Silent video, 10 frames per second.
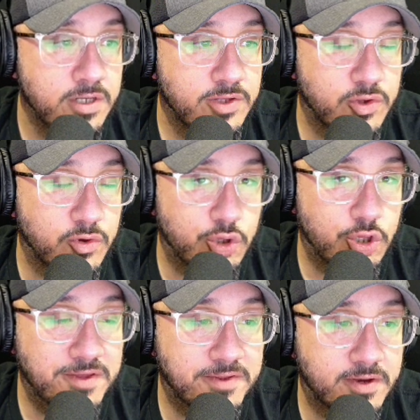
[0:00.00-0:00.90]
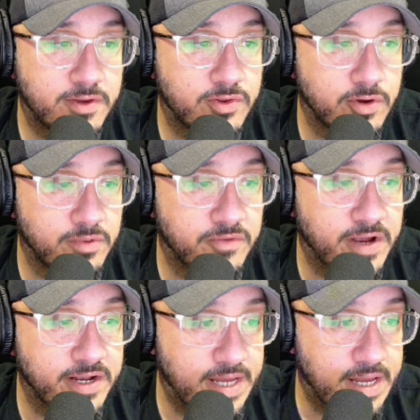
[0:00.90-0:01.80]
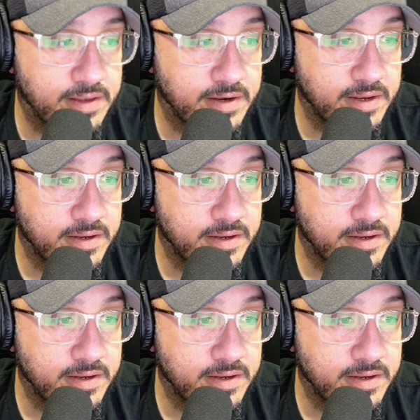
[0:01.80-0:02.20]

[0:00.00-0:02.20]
So she's concerned with vitality.